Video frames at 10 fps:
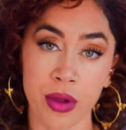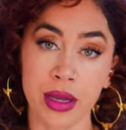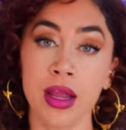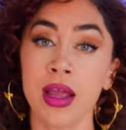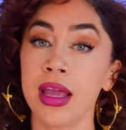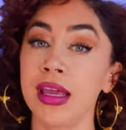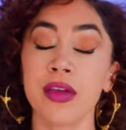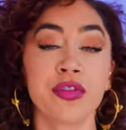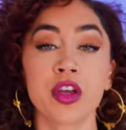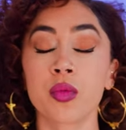point.
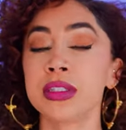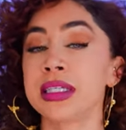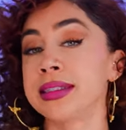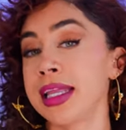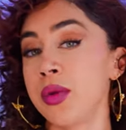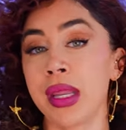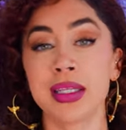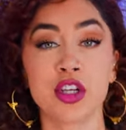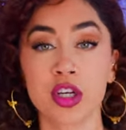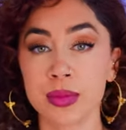If there was
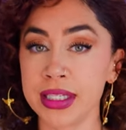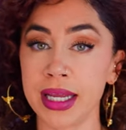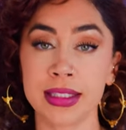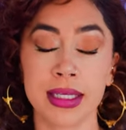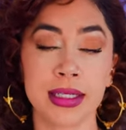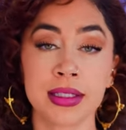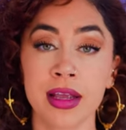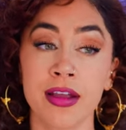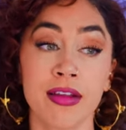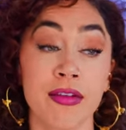extenuating circumstances,
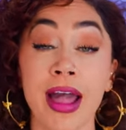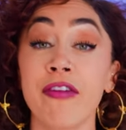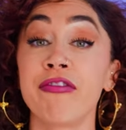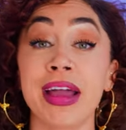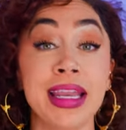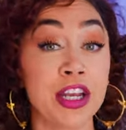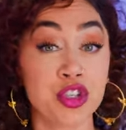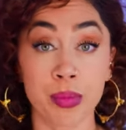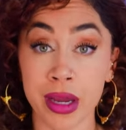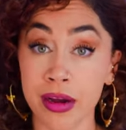
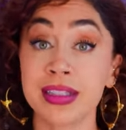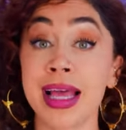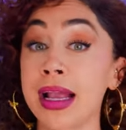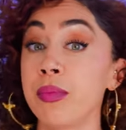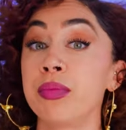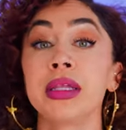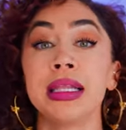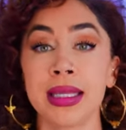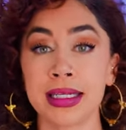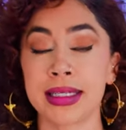financial barriers. I
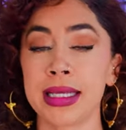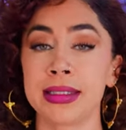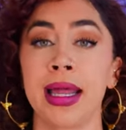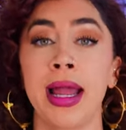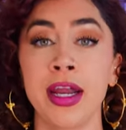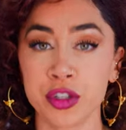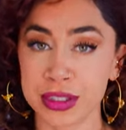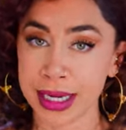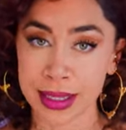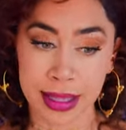completely attest that. I
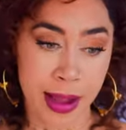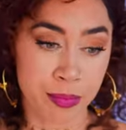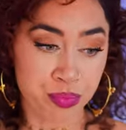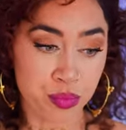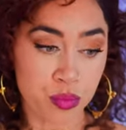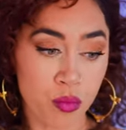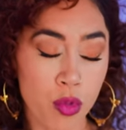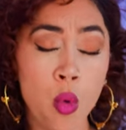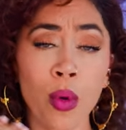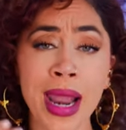understand that.
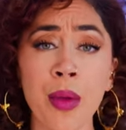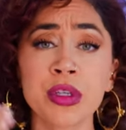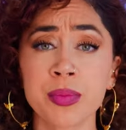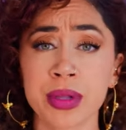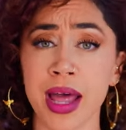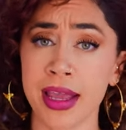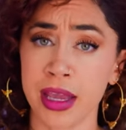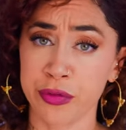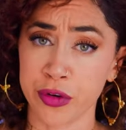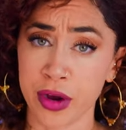When I was
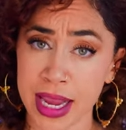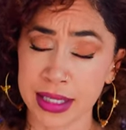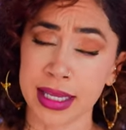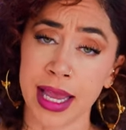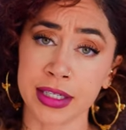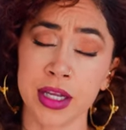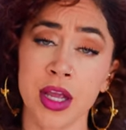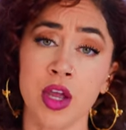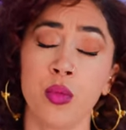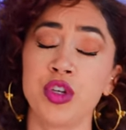applying for AASECT,
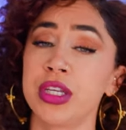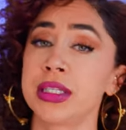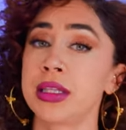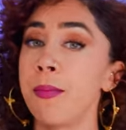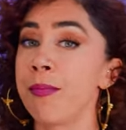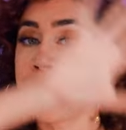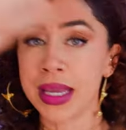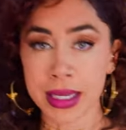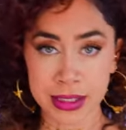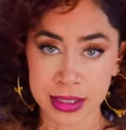which is the
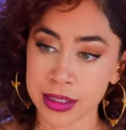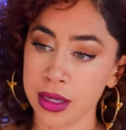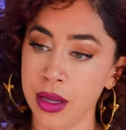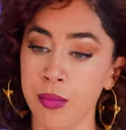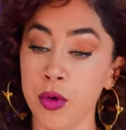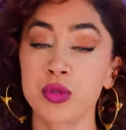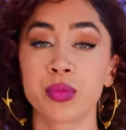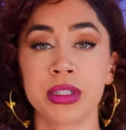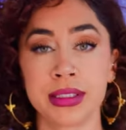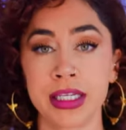biggest, most
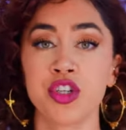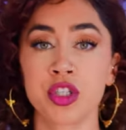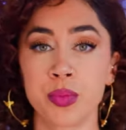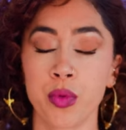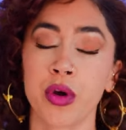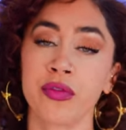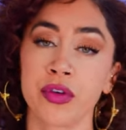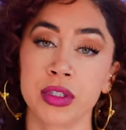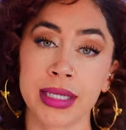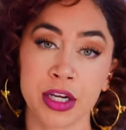prestigious board
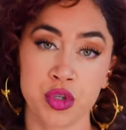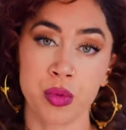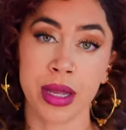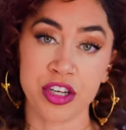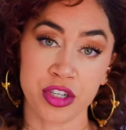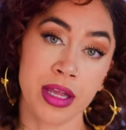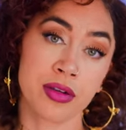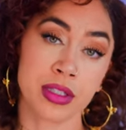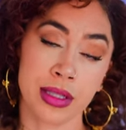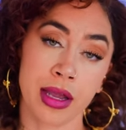for sexual
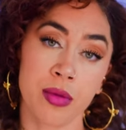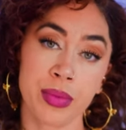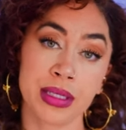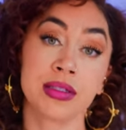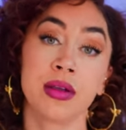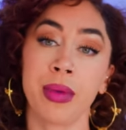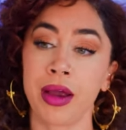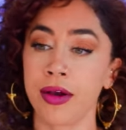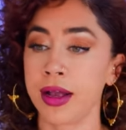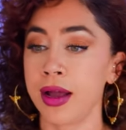educators and therapists in
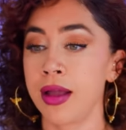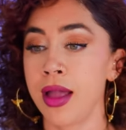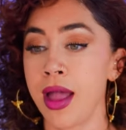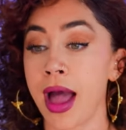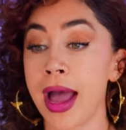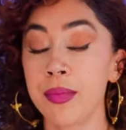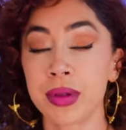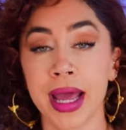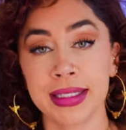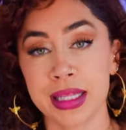America, I
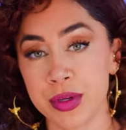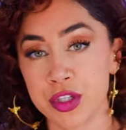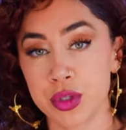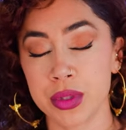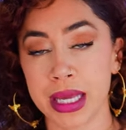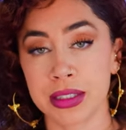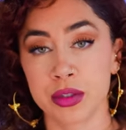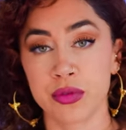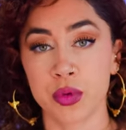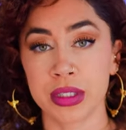applied to them in
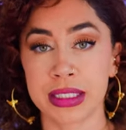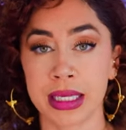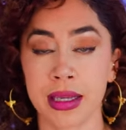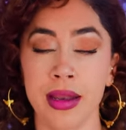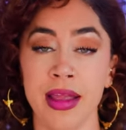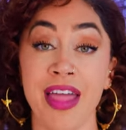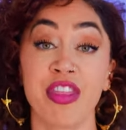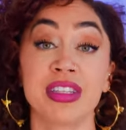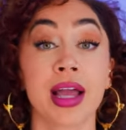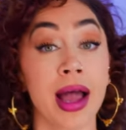2014. At
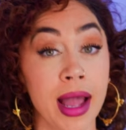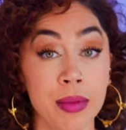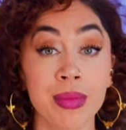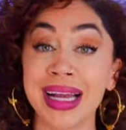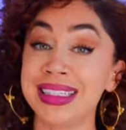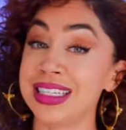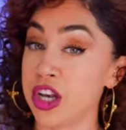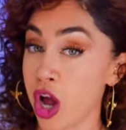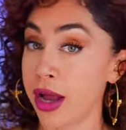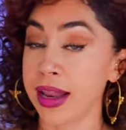the time, I did
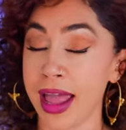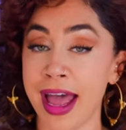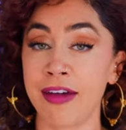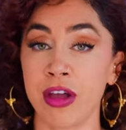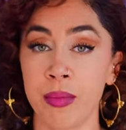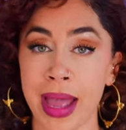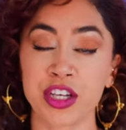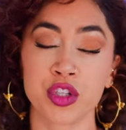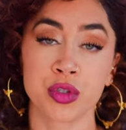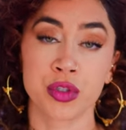not have a
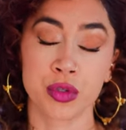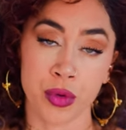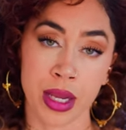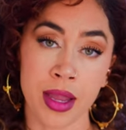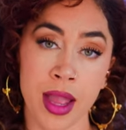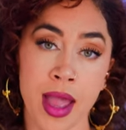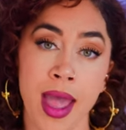bachelor's degree.